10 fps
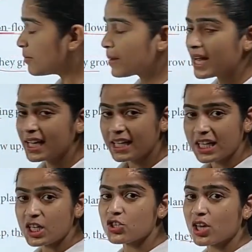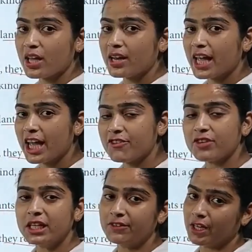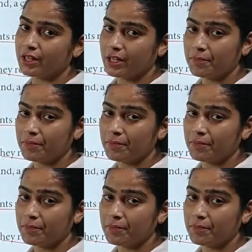by each and every living thing.